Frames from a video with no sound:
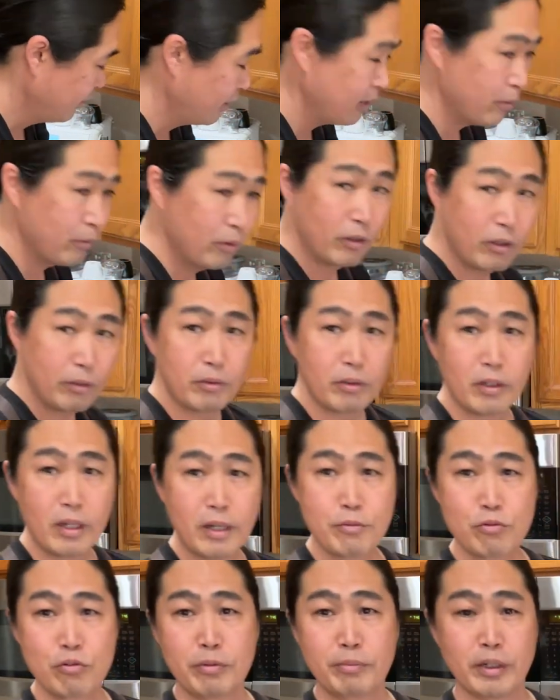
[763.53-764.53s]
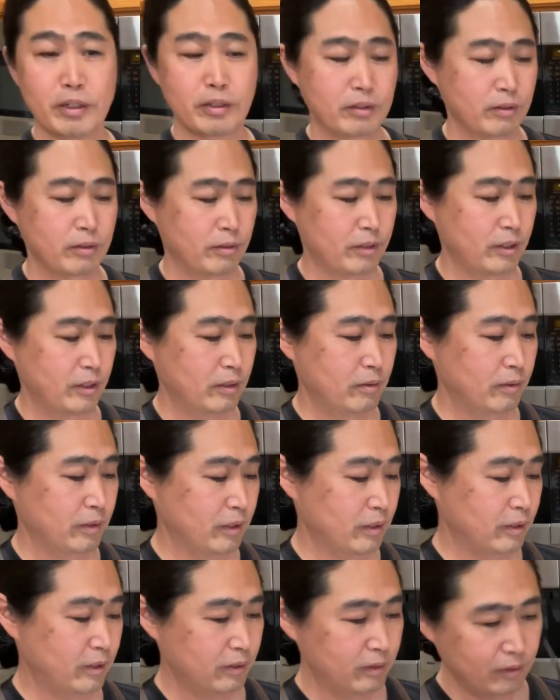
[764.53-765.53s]
yeah, welcome to live streaming. Okay, hold
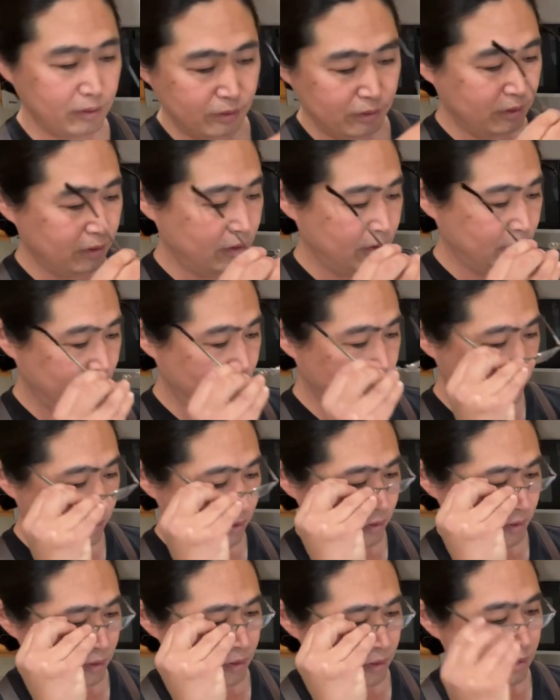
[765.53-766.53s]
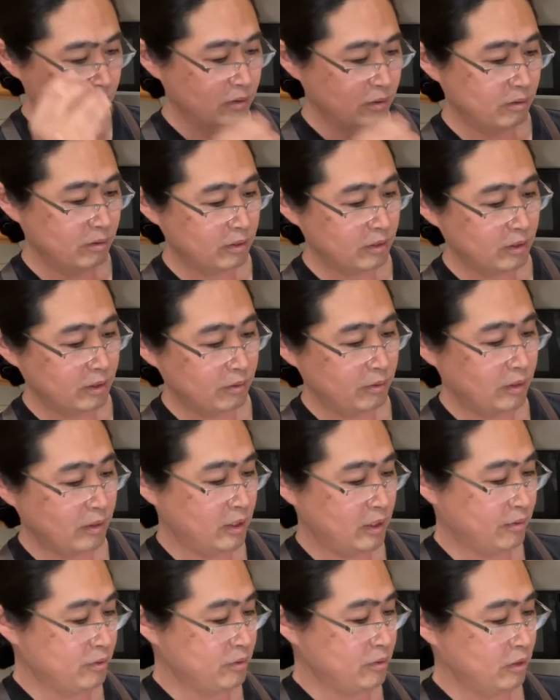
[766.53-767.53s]
on. Okay, we
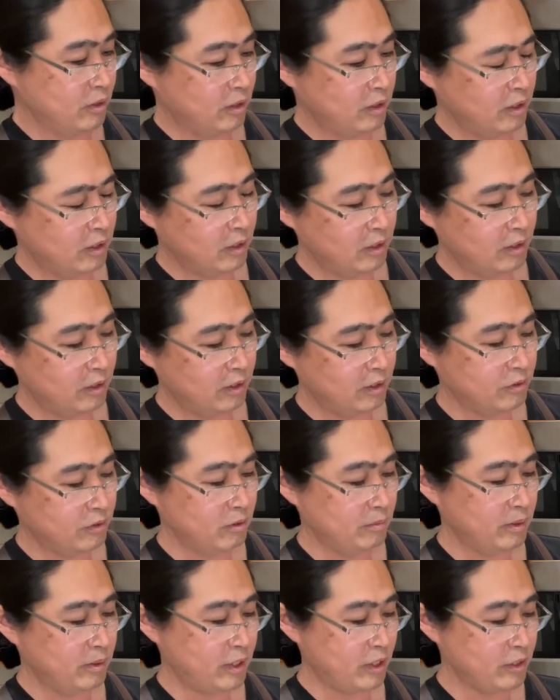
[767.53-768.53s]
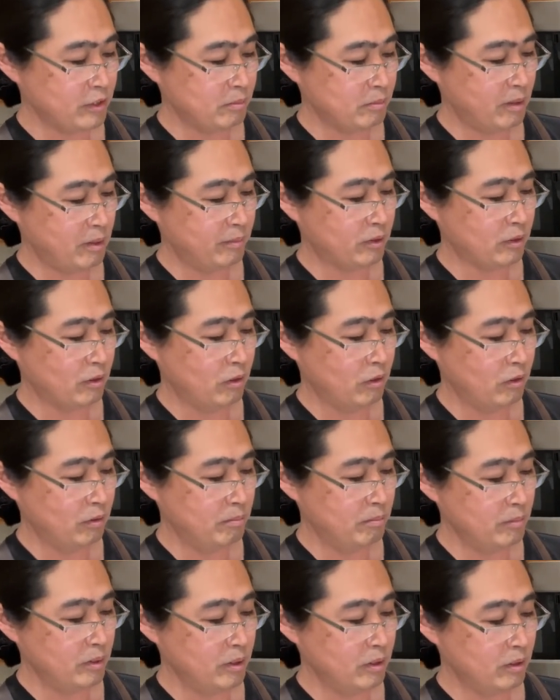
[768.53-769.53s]
have uh, someone asking me about the oat
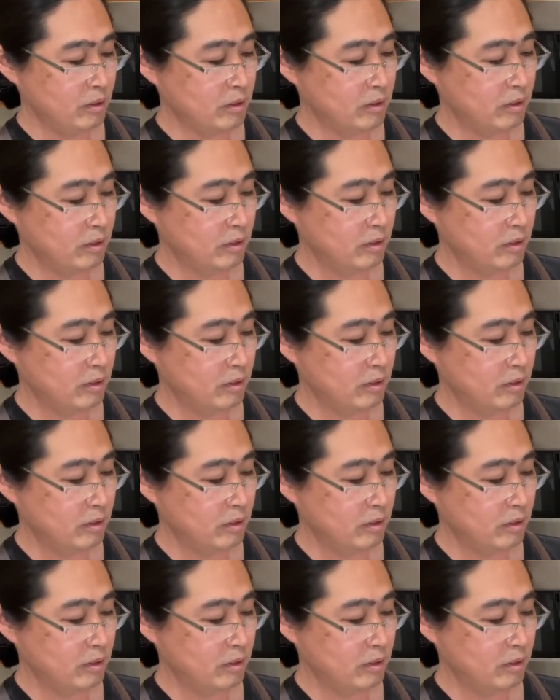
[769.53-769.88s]
milk.